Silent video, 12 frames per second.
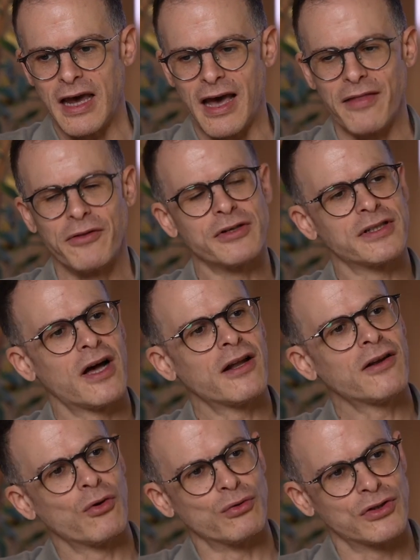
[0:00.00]
And there's the
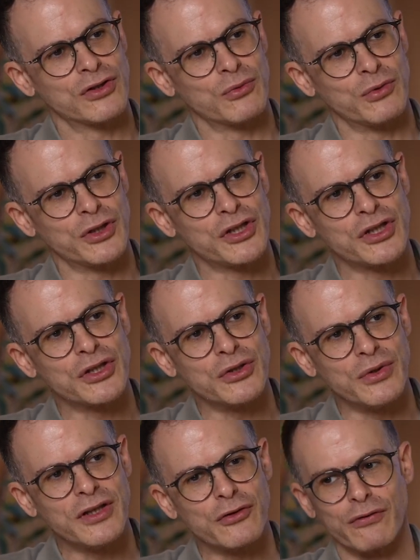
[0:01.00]
unknowns, which you
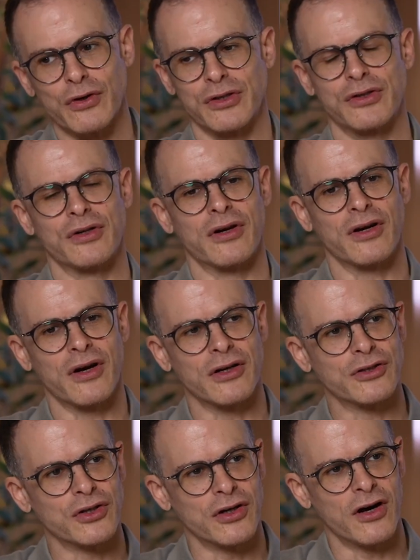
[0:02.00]
need to foster a
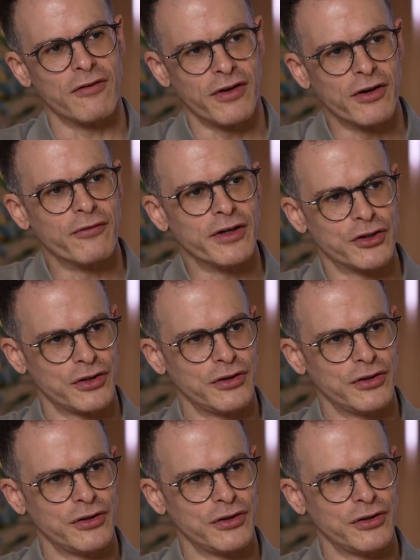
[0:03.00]
culture of innovation.